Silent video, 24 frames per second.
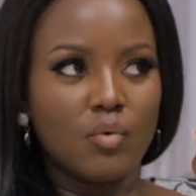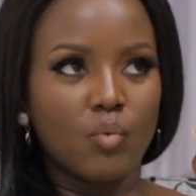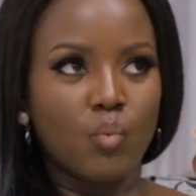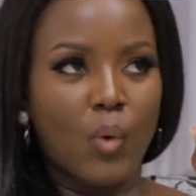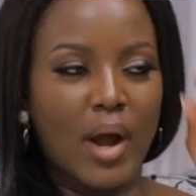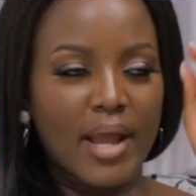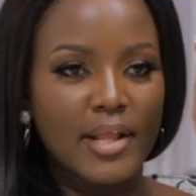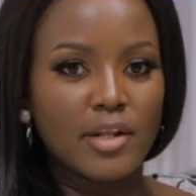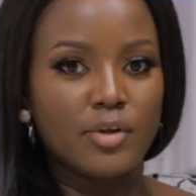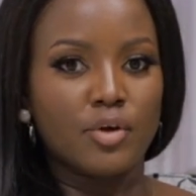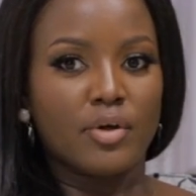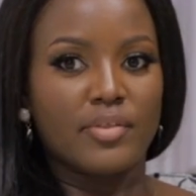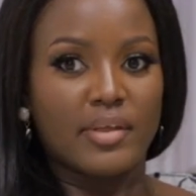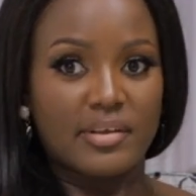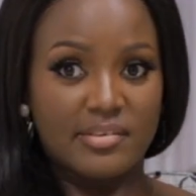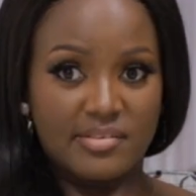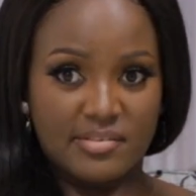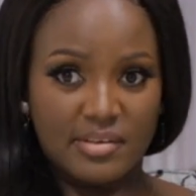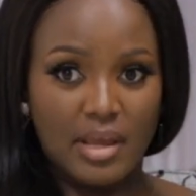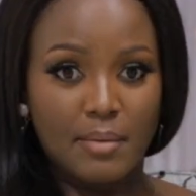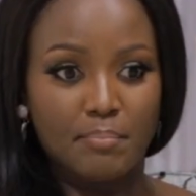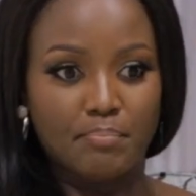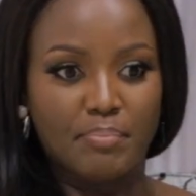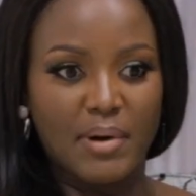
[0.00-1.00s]
while you're the
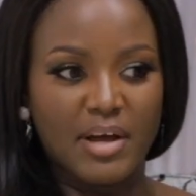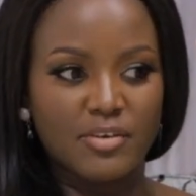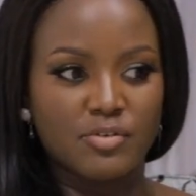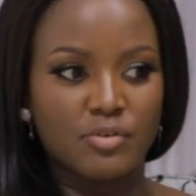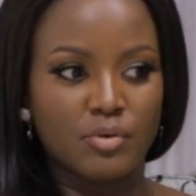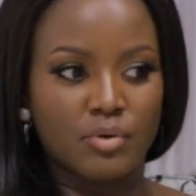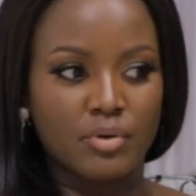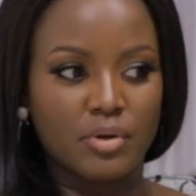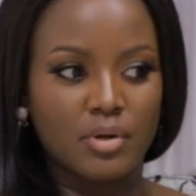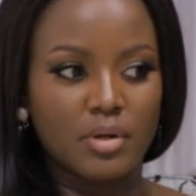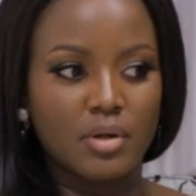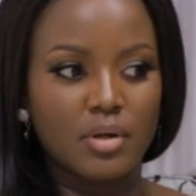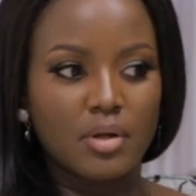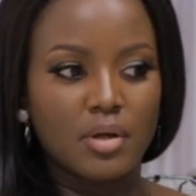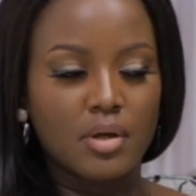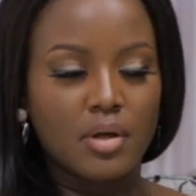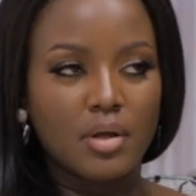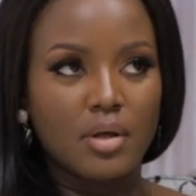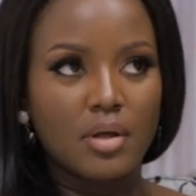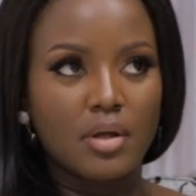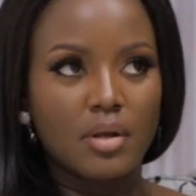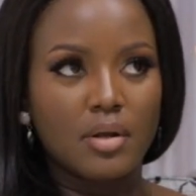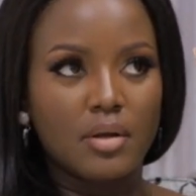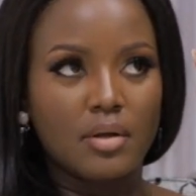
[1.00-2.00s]
same person,
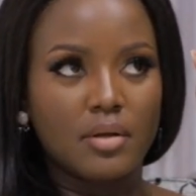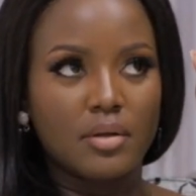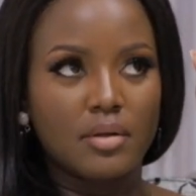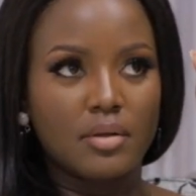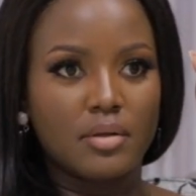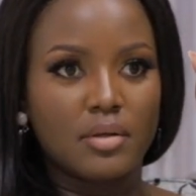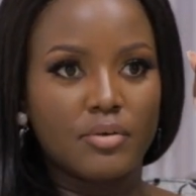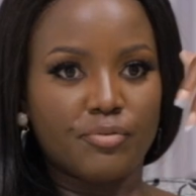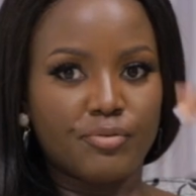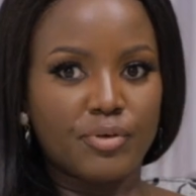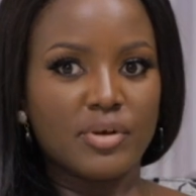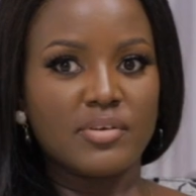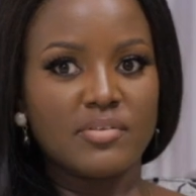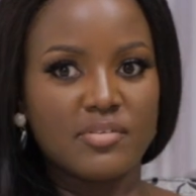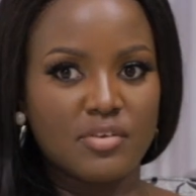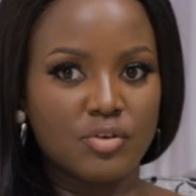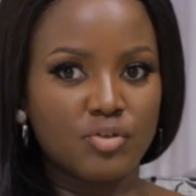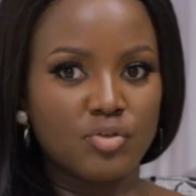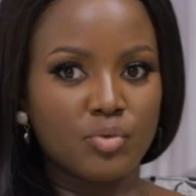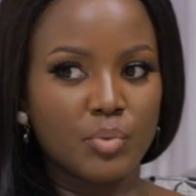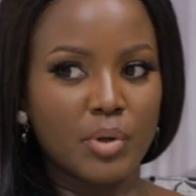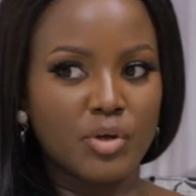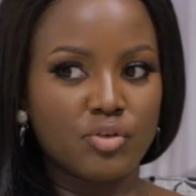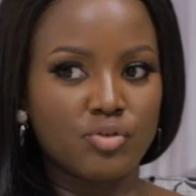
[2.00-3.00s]
different
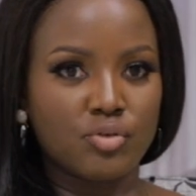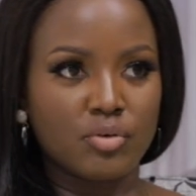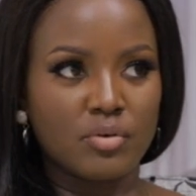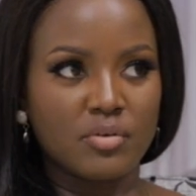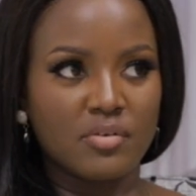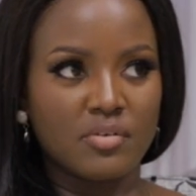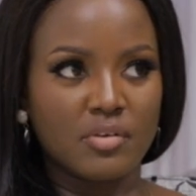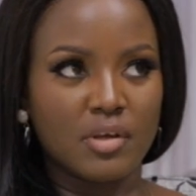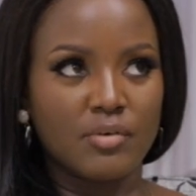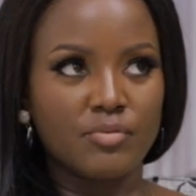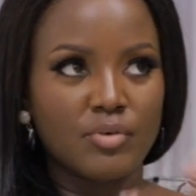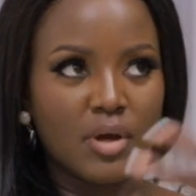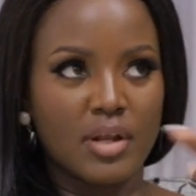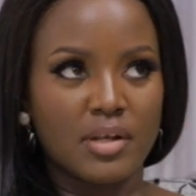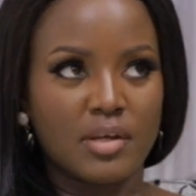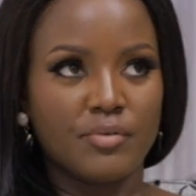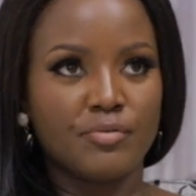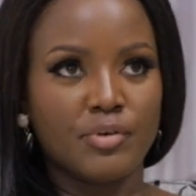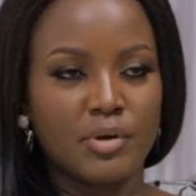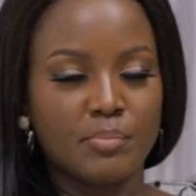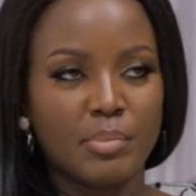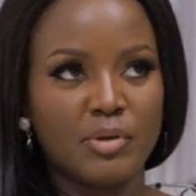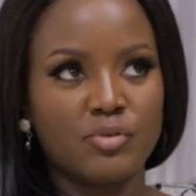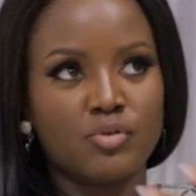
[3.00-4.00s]
situations give you a
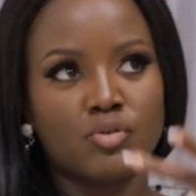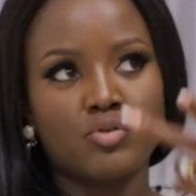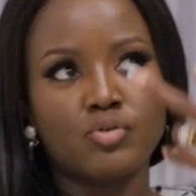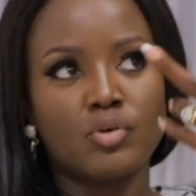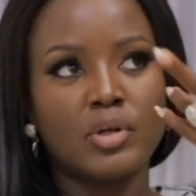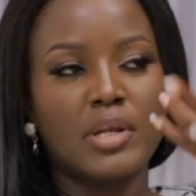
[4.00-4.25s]
different person.